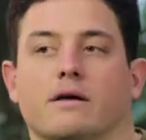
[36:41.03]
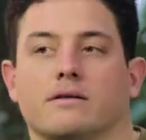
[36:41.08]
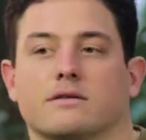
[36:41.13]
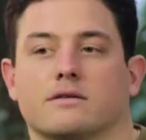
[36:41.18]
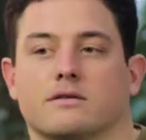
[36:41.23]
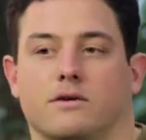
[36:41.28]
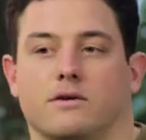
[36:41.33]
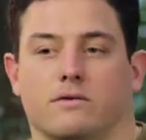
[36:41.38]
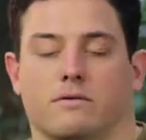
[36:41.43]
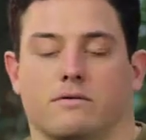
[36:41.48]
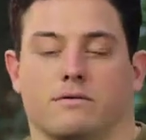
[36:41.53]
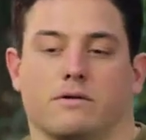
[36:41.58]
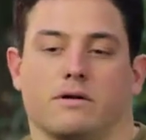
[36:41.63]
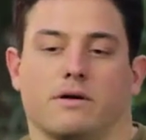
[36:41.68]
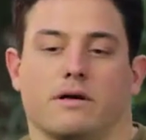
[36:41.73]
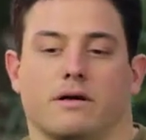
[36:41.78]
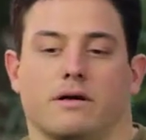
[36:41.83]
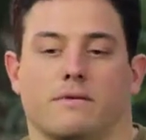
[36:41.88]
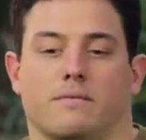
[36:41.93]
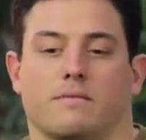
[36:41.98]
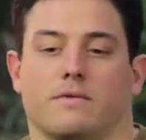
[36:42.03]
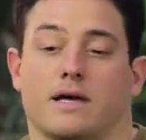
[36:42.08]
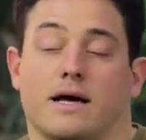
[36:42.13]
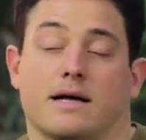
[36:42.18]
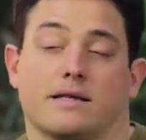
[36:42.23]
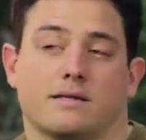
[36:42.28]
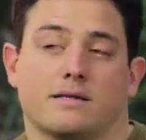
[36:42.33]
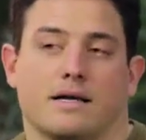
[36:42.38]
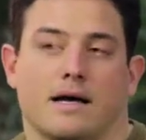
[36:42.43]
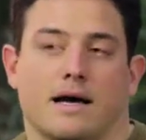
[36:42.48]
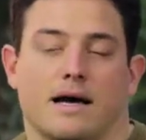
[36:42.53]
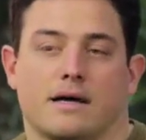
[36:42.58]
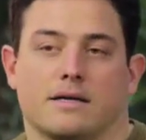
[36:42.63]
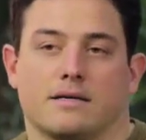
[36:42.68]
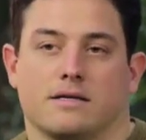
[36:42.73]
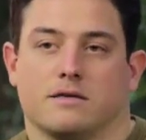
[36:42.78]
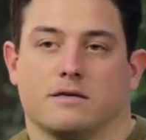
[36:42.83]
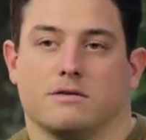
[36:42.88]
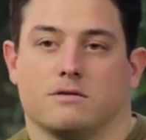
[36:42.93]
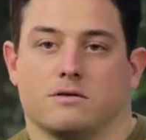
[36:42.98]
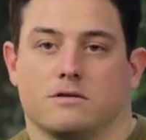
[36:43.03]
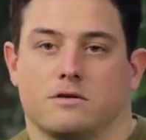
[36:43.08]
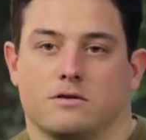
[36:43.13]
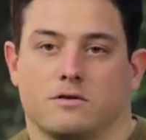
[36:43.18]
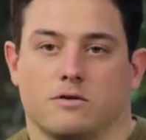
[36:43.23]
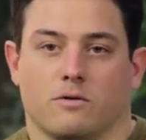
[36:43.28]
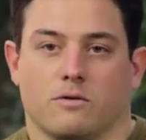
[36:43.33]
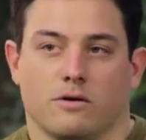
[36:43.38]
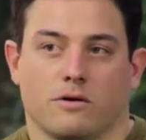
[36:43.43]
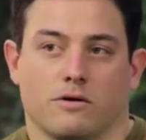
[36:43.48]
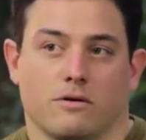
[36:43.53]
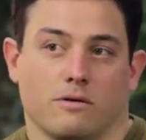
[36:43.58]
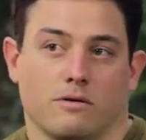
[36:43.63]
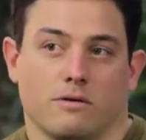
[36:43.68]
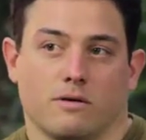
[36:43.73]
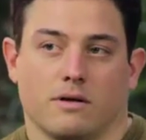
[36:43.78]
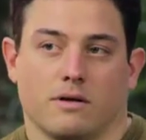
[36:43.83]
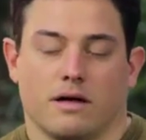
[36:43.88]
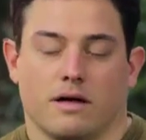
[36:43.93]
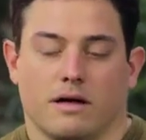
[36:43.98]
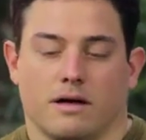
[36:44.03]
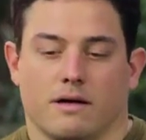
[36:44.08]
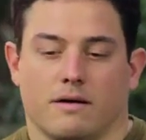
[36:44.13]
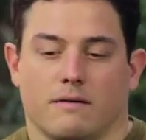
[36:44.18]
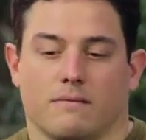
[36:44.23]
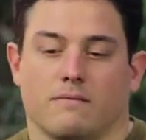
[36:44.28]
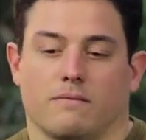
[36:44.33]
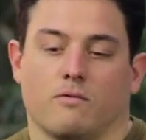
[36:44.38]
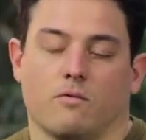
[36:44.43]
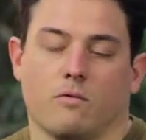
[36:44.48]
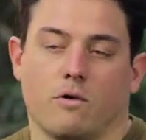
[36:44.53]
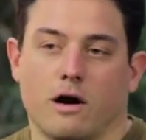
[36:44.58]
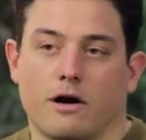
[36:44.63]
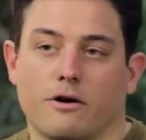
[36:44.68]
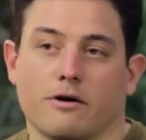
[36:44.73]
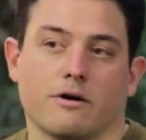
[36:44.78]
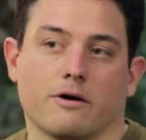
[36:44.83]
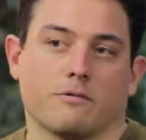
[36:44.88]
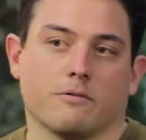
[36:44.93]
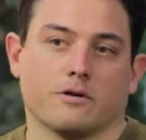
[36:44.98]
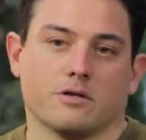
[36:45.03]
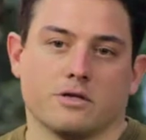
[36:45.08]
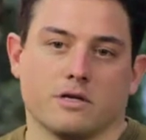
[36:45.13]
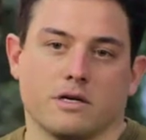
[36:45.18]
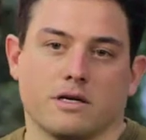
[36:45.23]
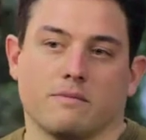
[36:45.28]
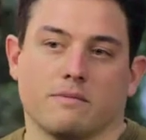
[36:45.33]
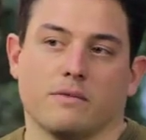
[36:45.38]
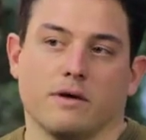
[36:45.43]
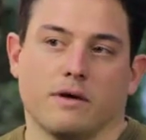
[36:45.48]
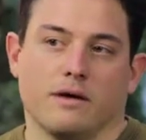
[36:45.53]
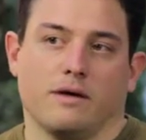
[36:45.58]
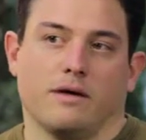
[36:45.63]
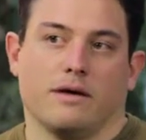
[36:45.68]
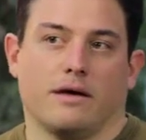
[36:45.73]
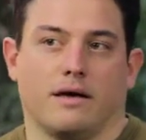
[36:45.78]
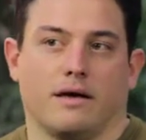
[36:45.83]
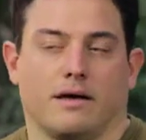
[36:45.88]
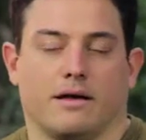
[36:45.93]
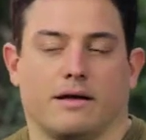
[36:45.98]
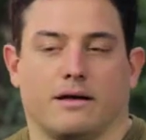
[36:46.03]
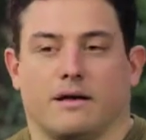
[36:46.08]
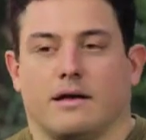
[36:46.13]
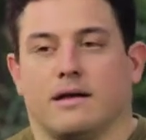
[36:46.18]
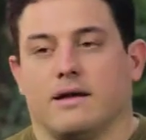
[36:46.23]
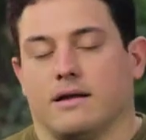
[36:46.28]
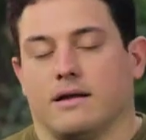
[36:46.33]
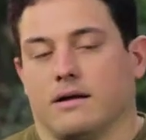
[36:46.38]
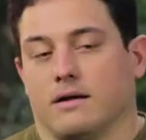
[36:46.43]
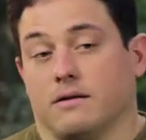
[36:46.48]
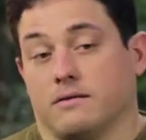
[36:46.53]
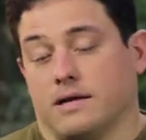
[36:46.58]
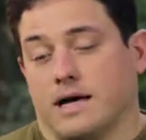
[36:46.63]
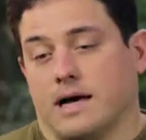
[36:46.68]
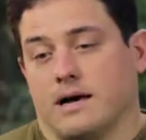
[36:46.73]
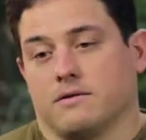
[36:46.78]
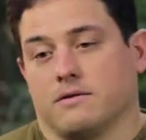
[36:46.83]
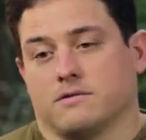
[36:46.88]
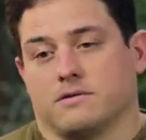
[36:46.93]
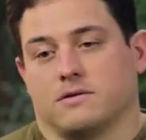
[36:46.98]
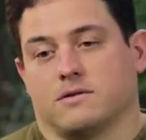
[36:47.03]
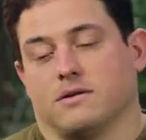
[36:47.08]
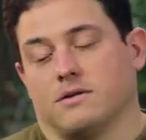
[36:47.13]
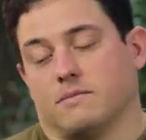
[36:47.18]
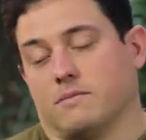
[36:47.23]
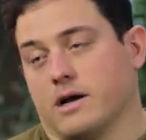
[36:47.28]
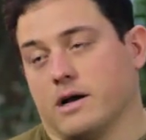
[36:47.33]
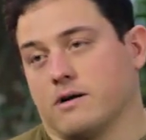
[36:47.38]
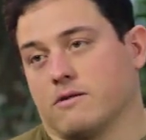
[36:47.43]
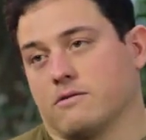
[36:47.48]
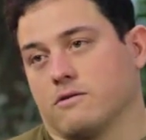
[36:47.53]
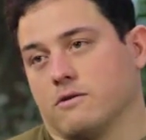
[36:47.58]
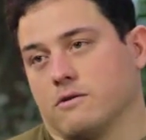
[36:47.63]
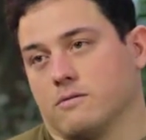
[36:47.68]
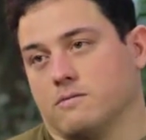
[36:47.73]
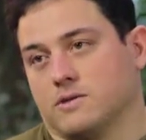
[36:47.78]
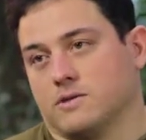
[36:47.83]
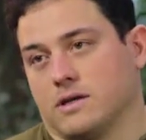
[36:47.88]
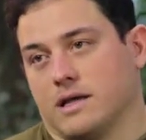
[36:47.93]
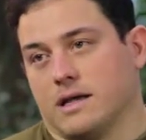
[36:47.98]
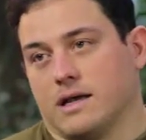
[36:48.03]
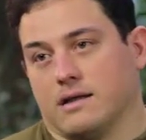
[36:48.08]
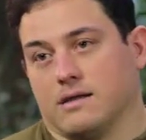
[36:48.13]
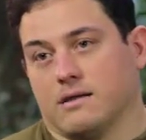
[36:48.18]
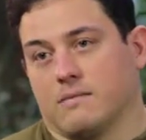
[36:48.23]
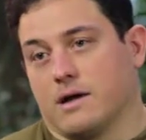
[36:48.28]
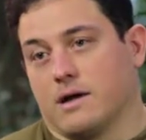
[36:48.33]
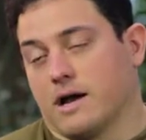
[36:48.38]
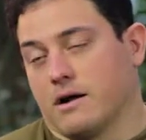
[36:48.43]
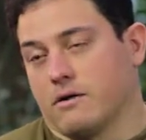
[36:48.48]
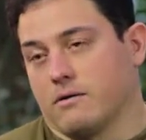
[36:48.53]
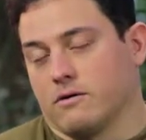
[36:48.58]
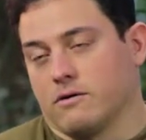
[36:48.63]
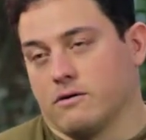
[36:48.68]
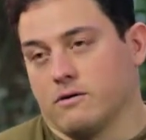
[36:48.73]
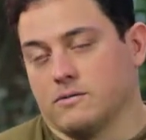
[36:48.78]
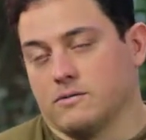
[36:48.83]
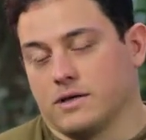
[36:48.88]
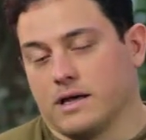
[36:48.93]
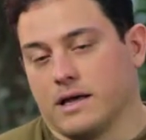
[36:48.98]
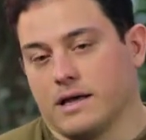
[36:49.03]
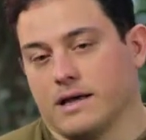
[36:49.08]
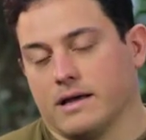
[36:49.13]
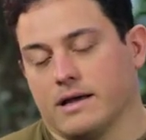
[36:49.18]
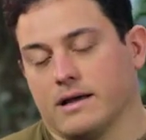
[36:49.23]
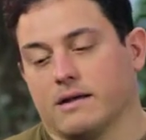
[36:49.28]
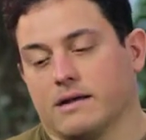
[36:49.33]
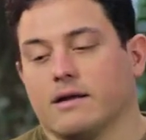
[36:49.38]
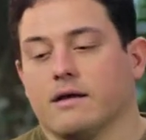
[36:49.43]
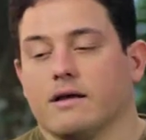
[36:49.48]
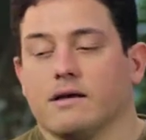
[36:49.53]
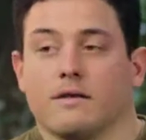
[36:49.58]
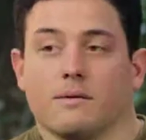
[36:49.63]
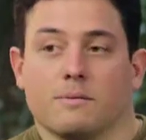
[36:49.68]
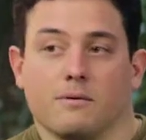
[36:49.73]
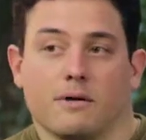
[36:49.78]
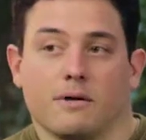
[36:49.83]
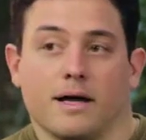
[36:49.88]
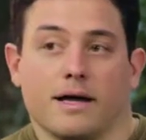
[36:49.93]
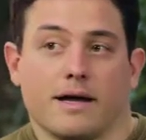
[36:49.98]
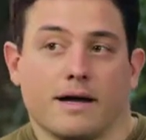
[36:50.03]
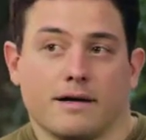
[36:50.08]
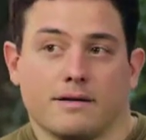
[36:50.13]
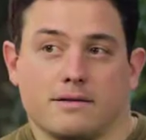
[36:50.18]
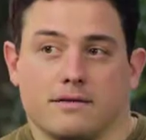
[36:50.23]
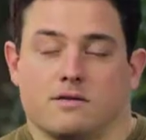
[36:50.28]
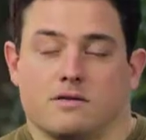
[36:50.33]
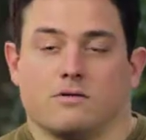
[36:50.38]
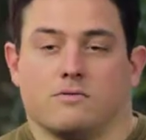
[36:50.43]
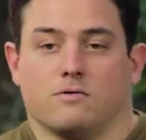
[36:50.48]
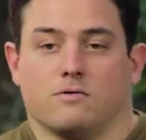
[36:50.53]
So that's an ideal soil watering regime, and it allows the microbes and the macrobes and the plants to